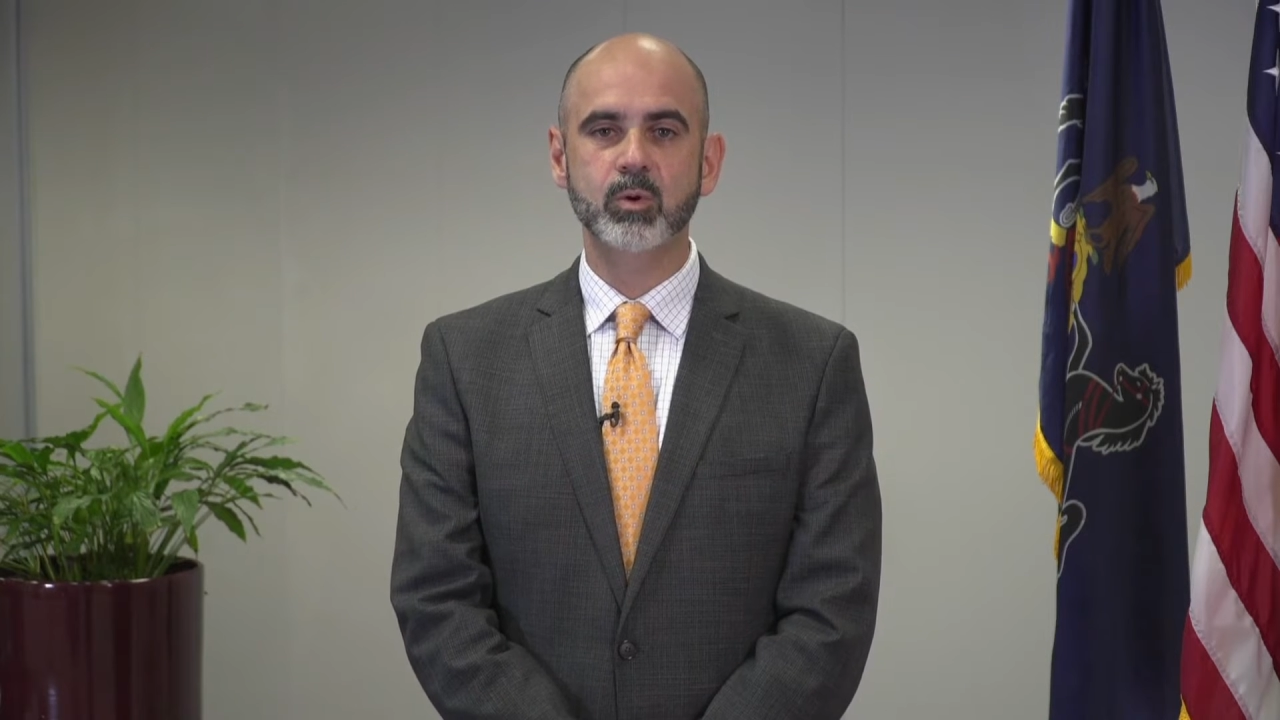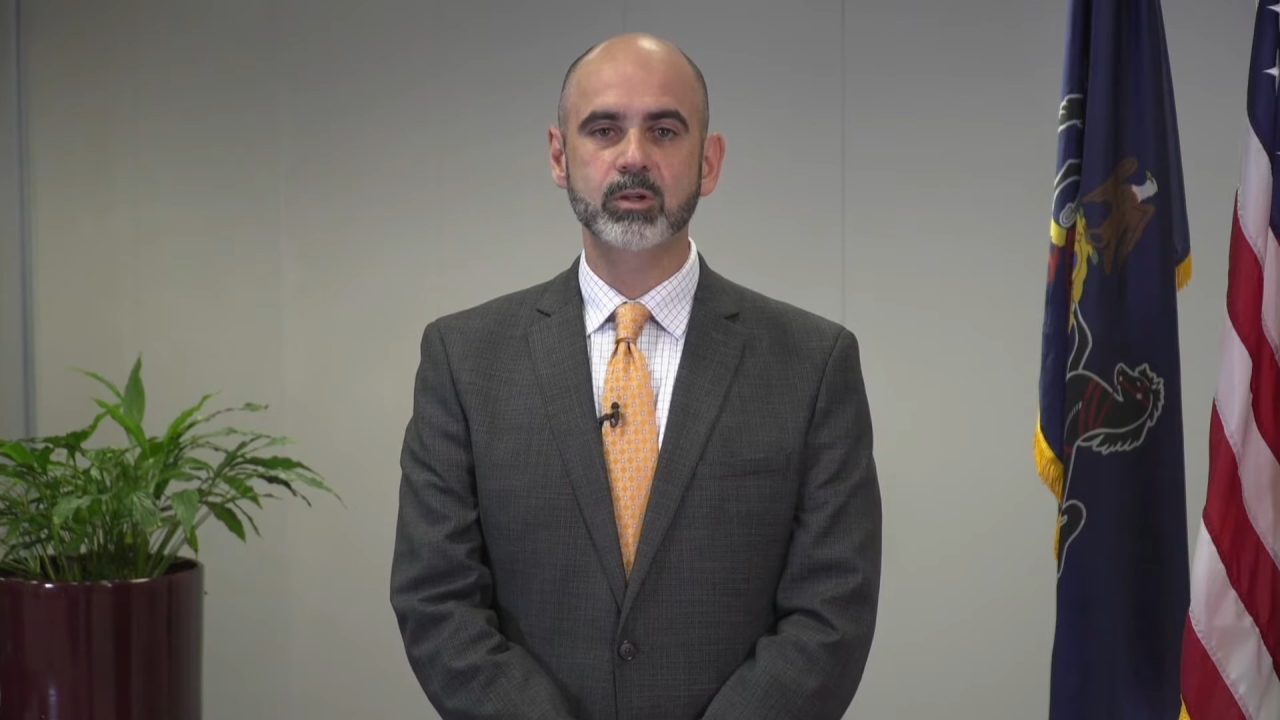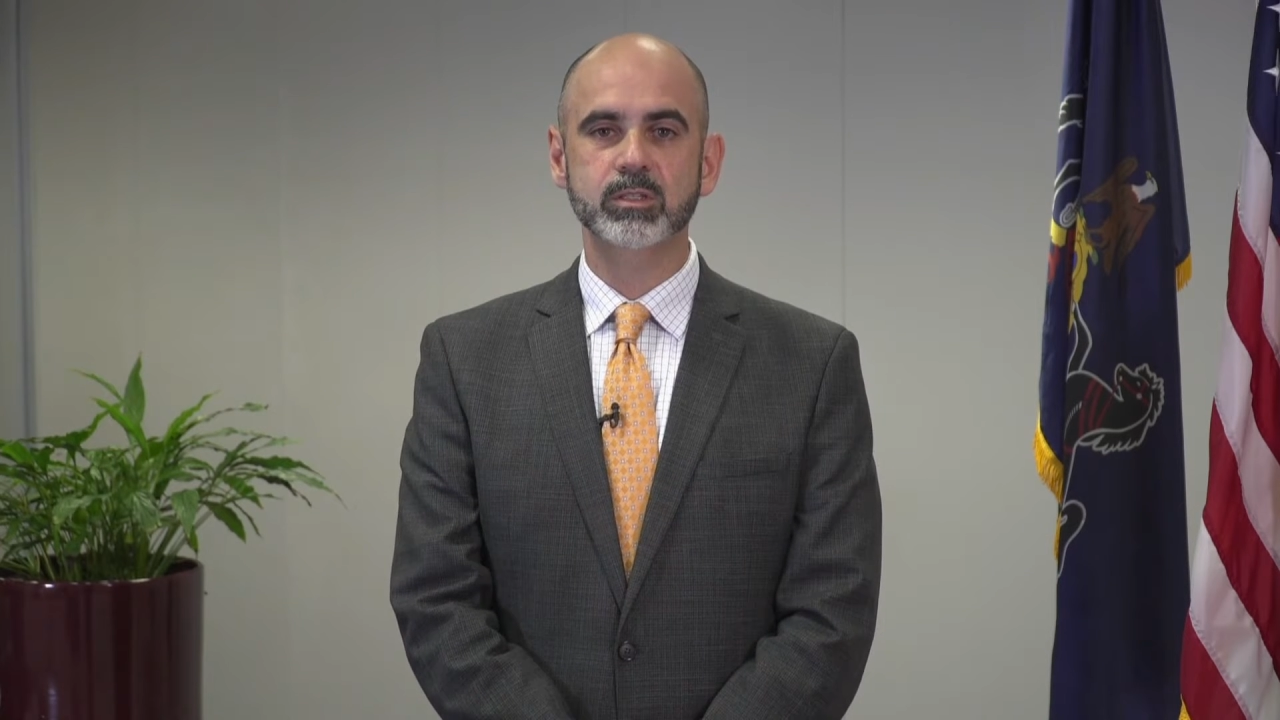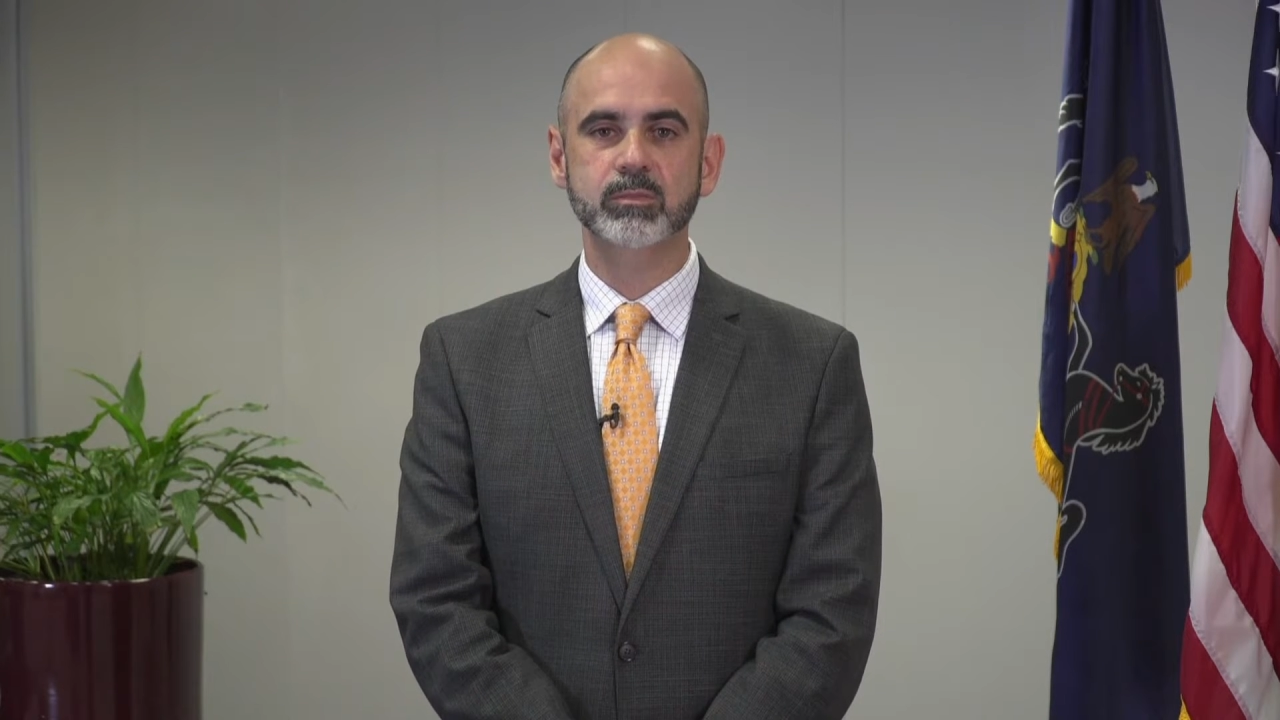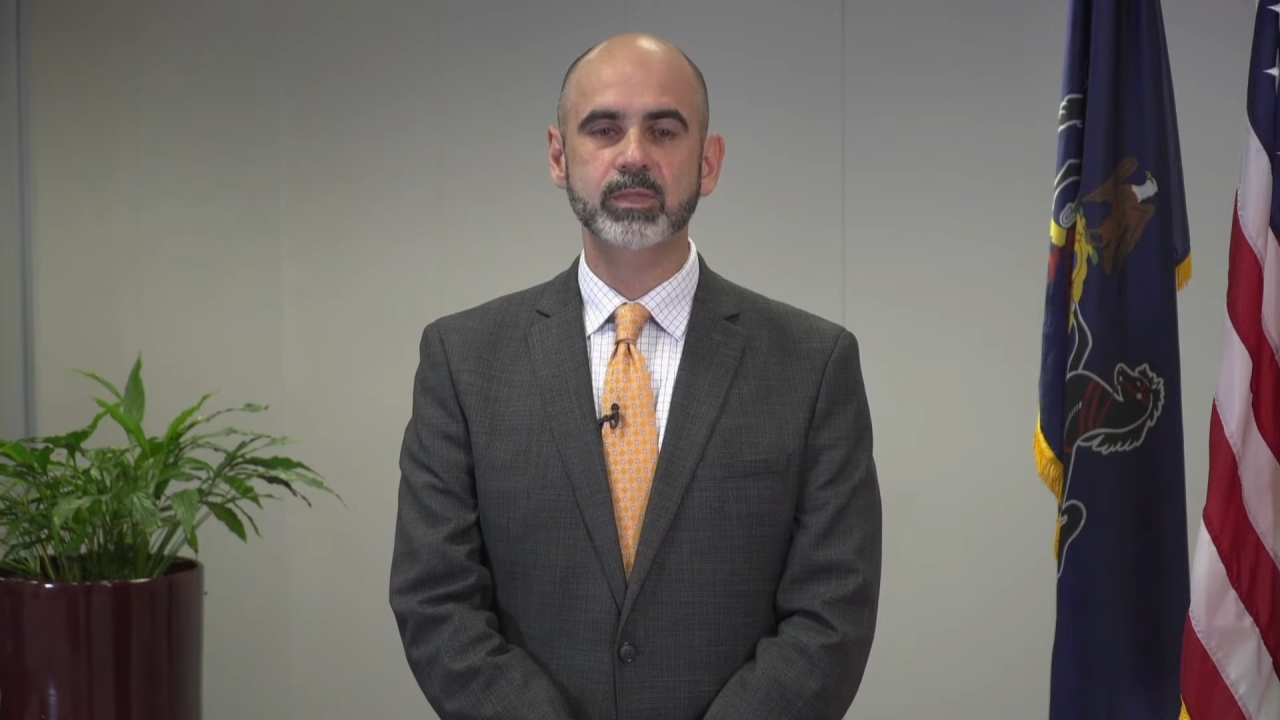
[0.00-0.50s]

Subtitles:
orders